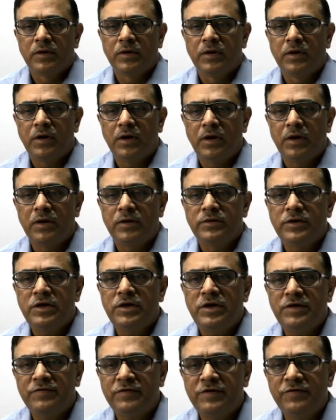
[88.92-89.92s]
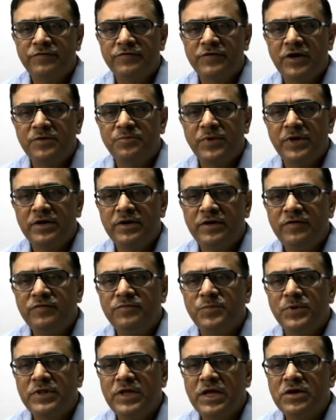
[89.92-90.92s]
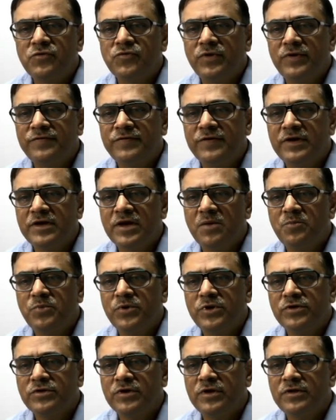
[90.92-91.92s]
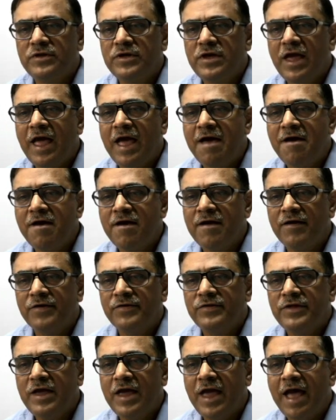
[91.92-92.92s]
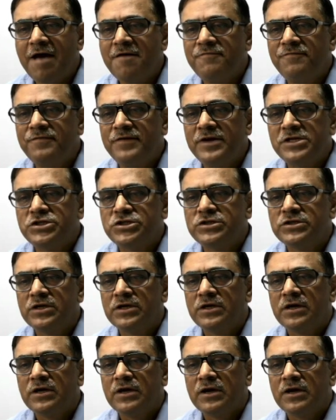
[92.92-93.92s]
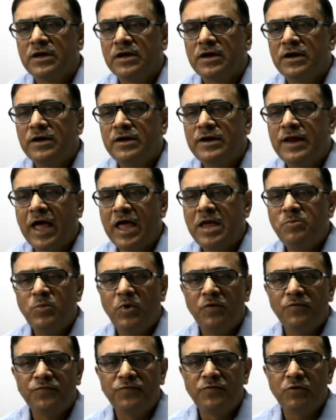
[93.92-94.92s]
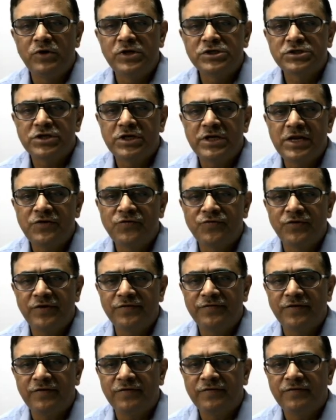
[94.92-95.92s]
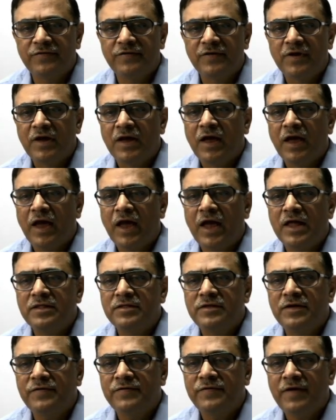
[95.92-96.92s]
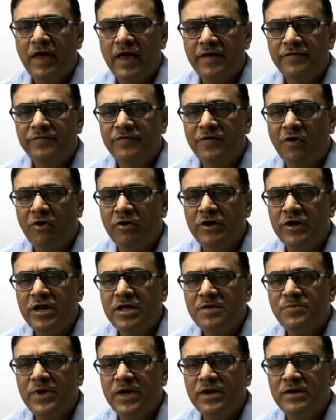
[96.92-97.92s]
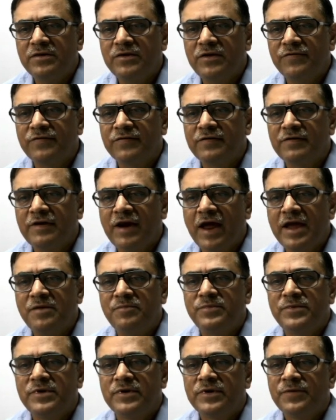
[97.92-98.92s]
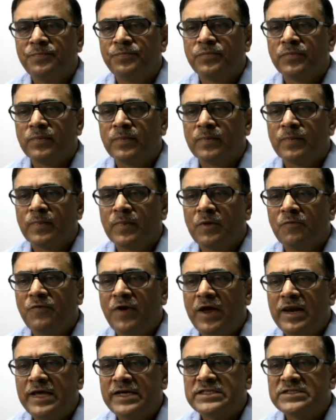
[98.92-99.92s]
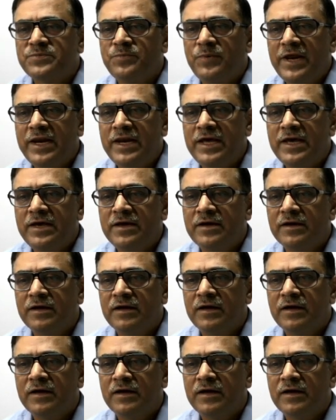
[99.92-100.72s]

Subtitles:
The reason statement is, with the increase in temperature, the average time of collision increases, and this has already been described while explaining